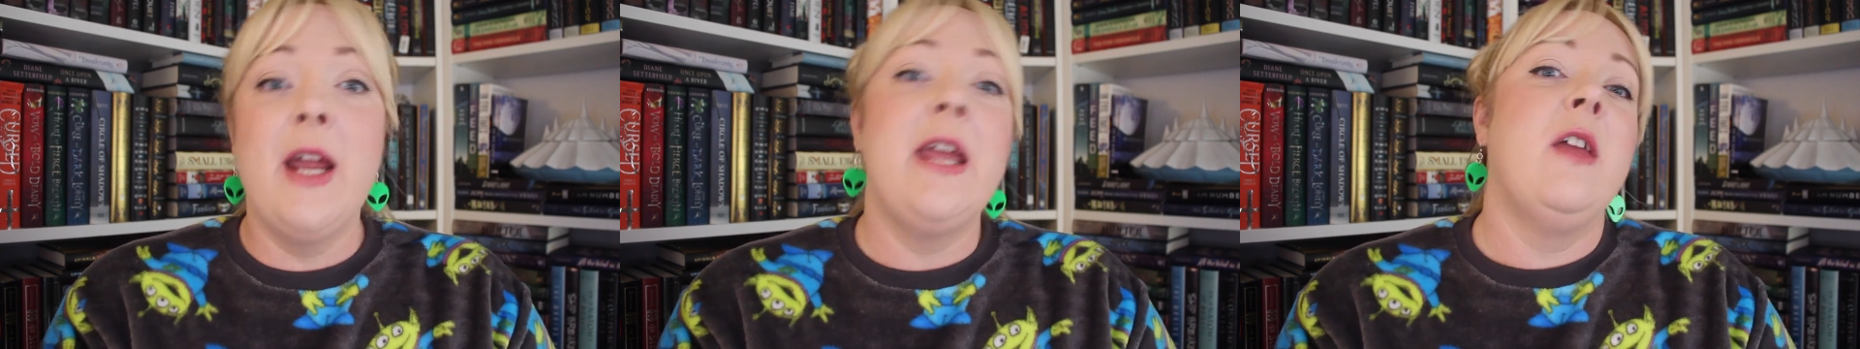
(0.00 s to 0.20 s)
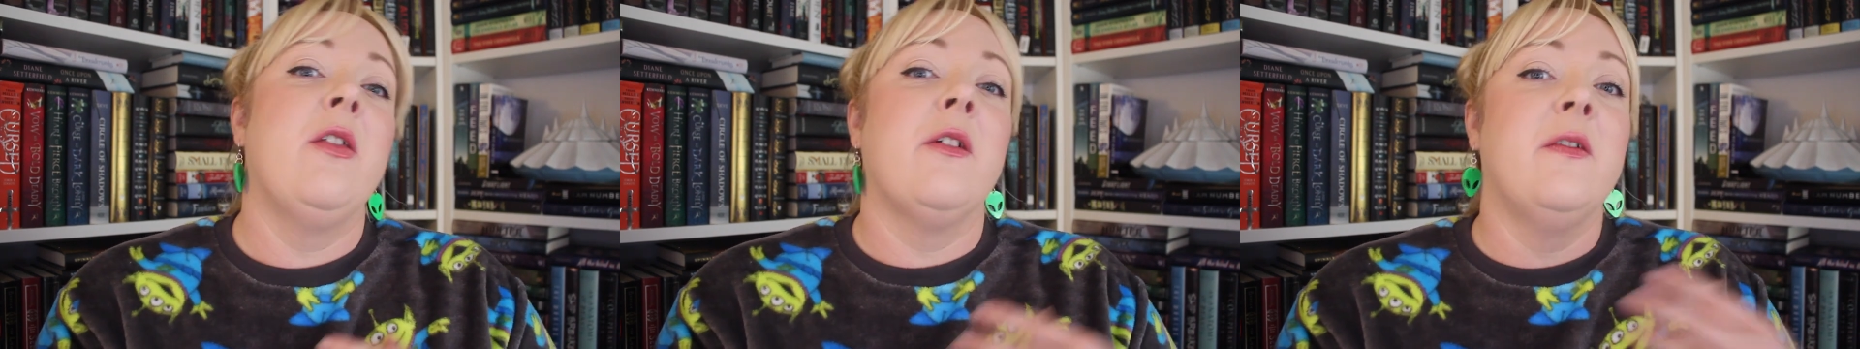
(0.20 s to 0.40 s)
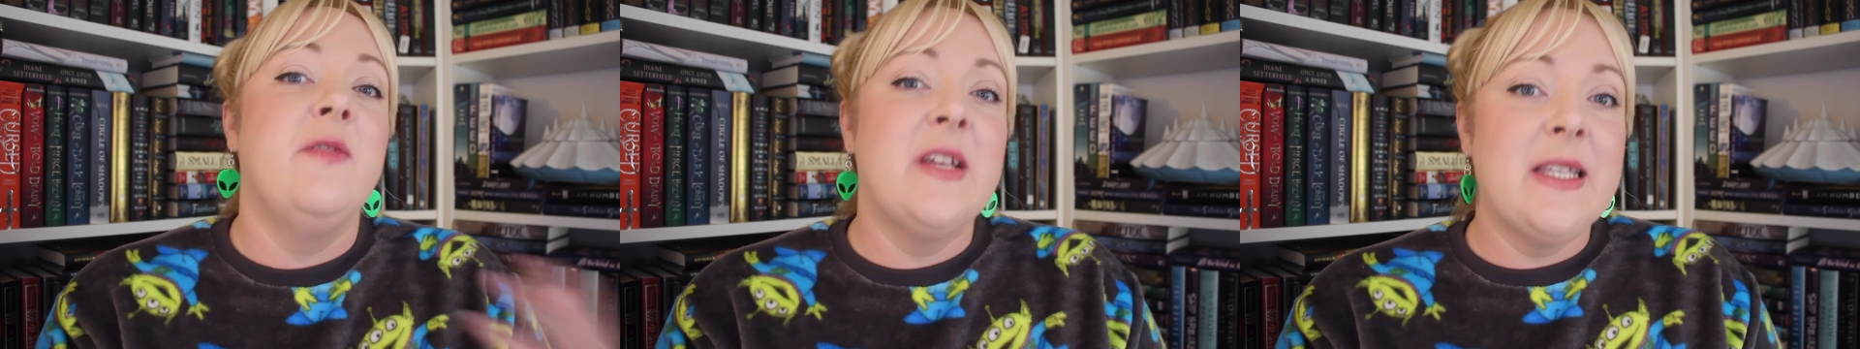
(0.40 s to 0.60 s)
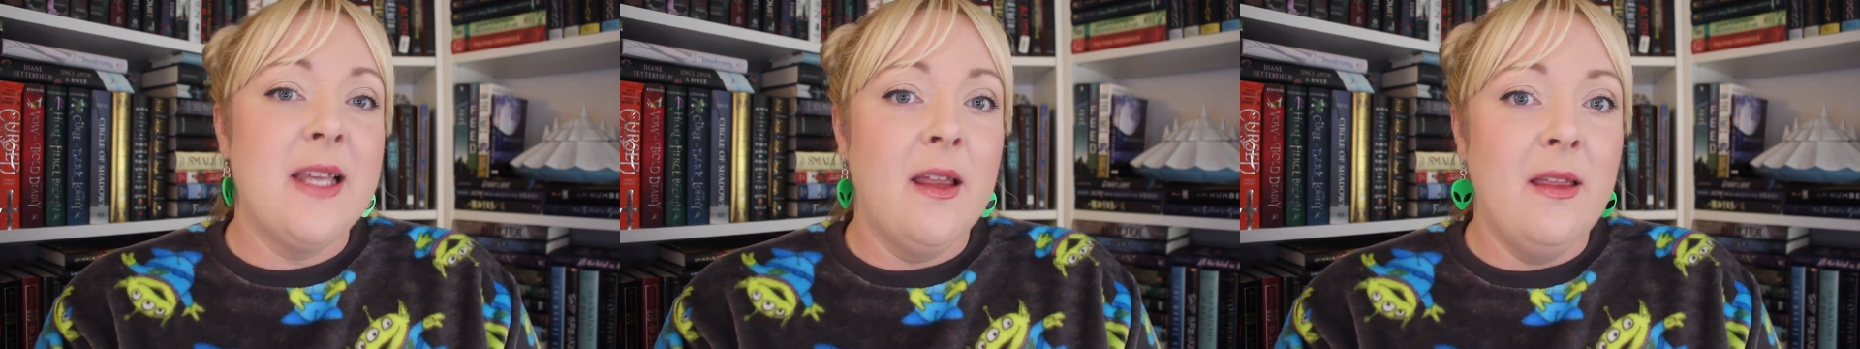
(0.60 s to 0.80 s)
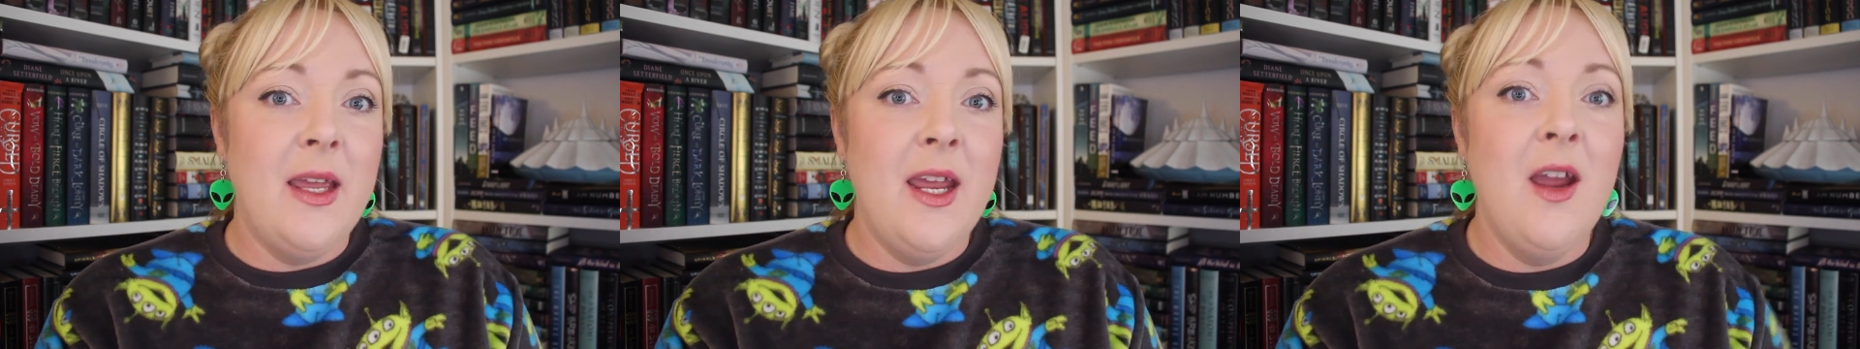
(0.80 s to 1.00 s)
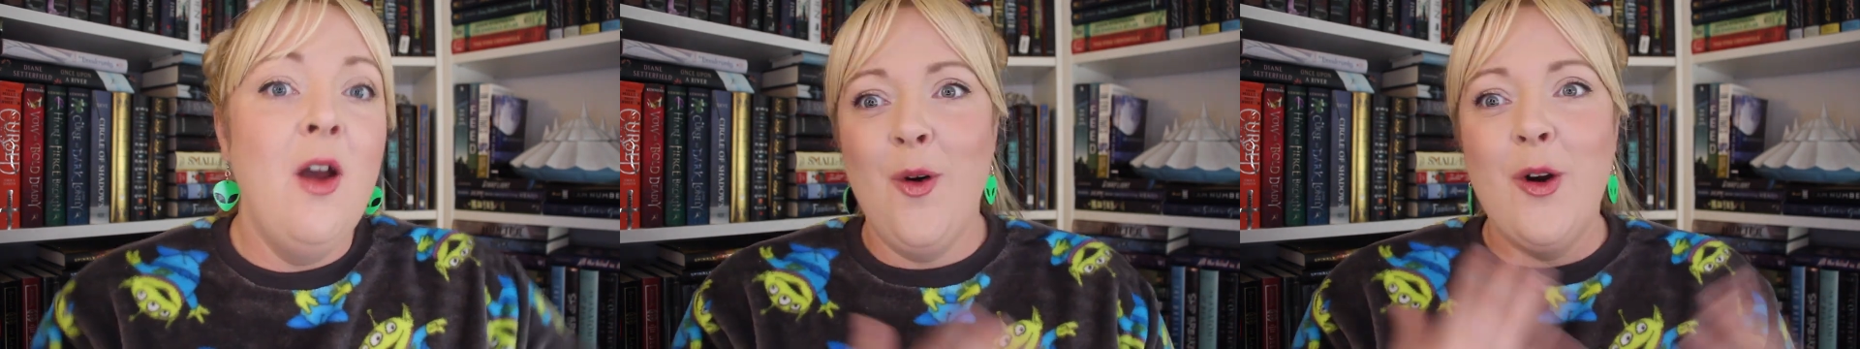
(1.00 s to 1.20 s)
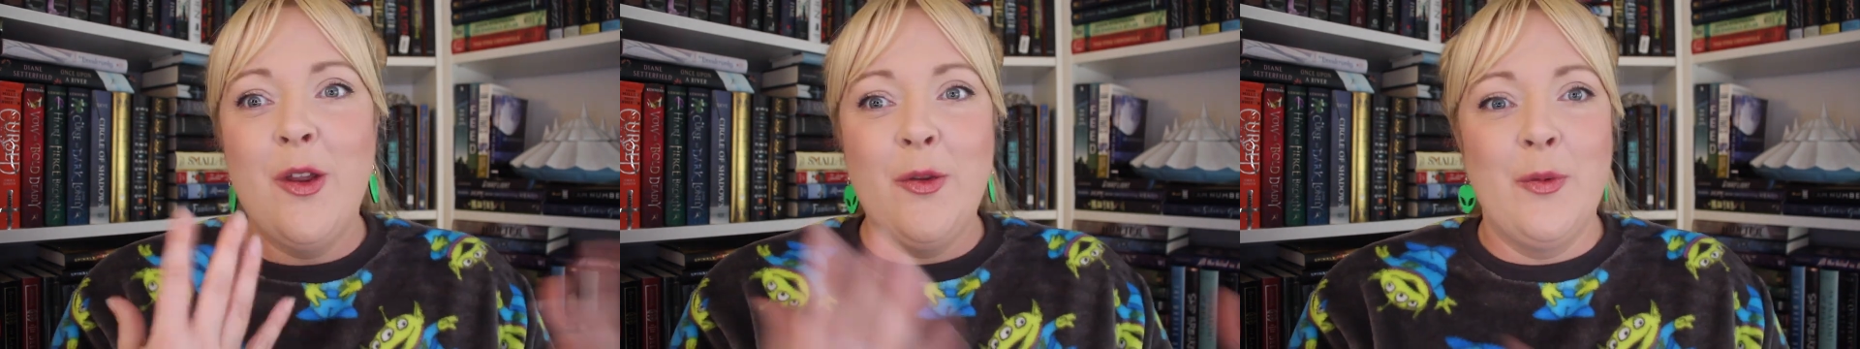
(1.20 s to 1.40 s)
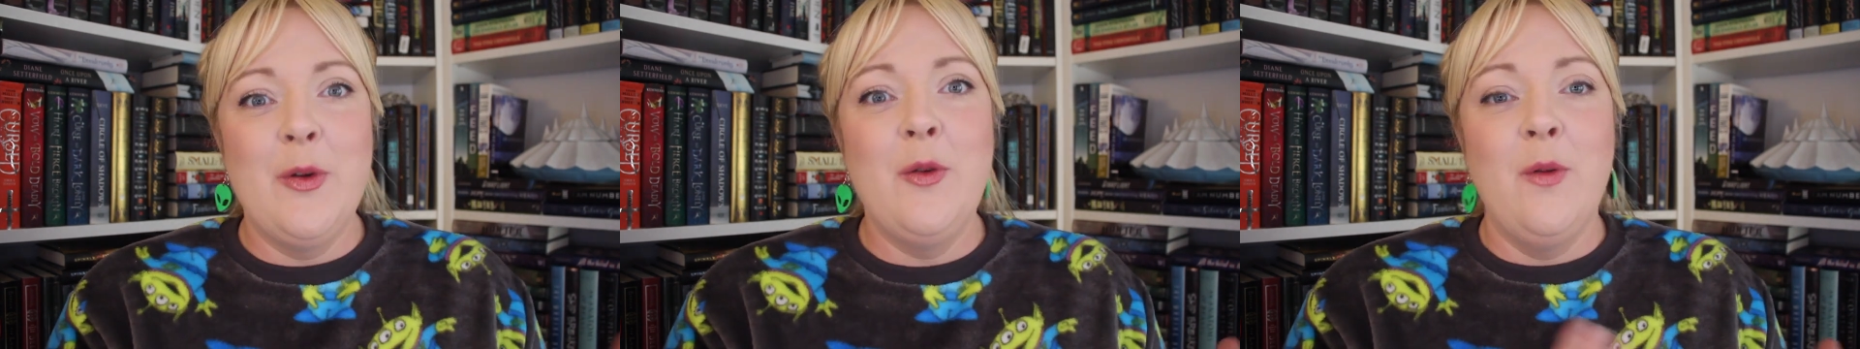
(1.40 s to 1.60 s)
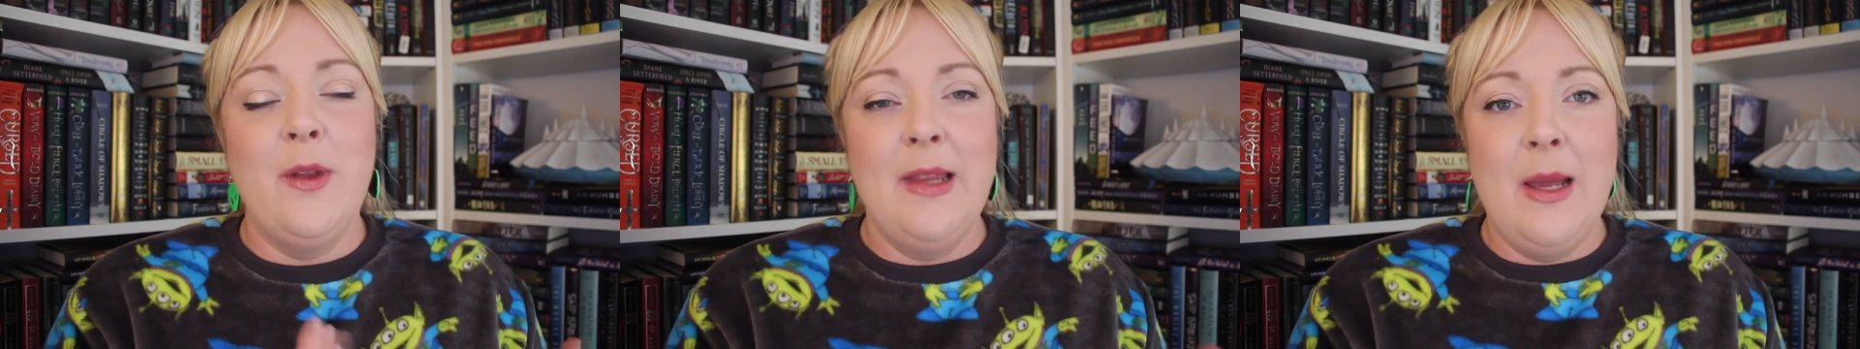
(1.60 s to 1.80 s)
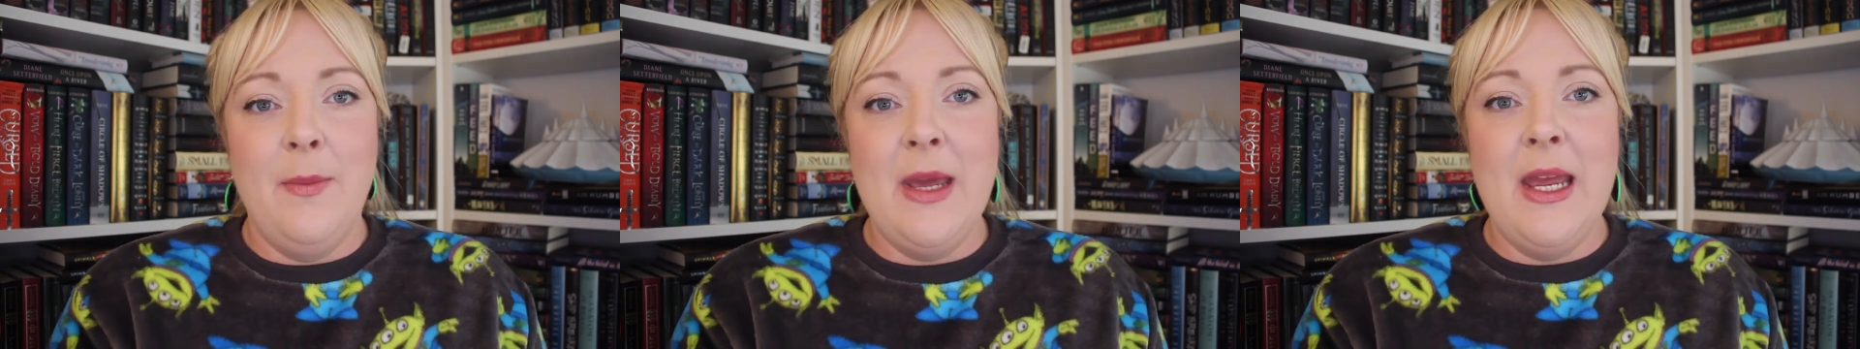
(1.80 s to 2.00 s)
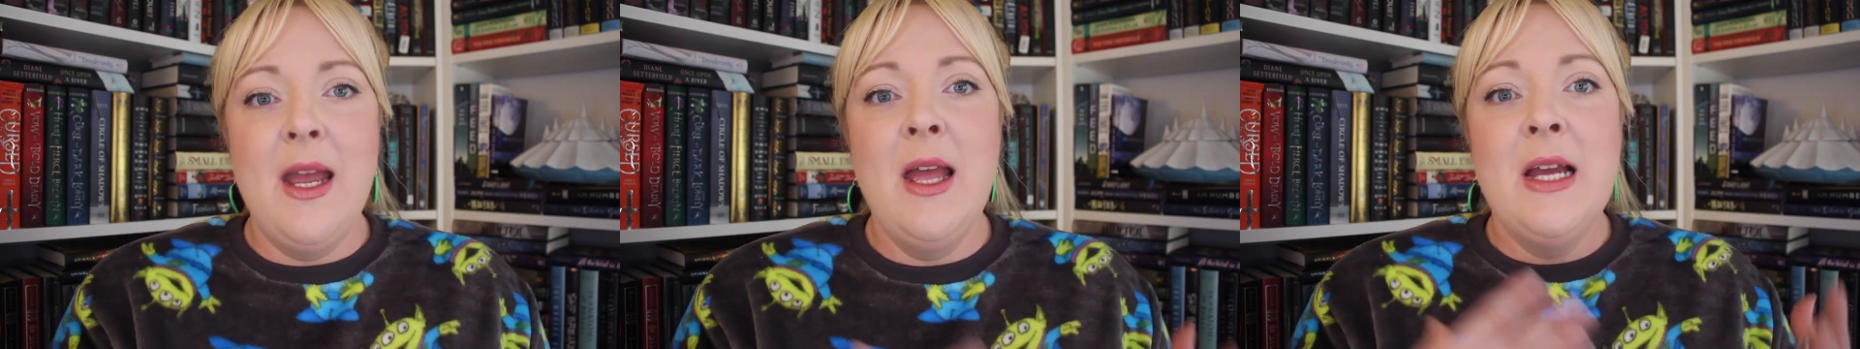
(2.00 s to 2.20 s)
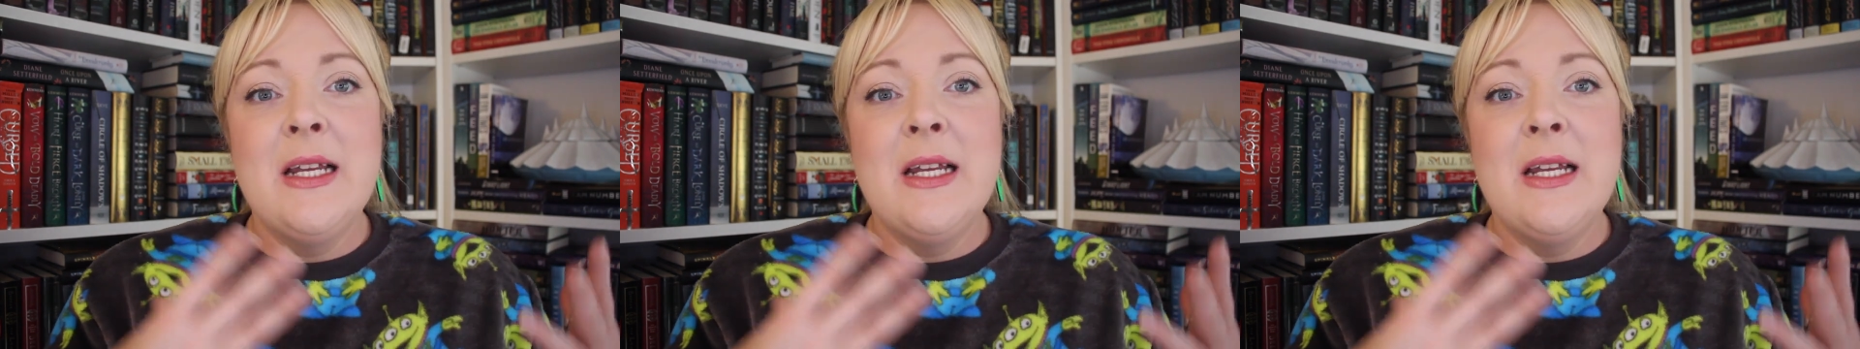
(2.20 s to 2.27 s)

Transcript: either physically or through Libby,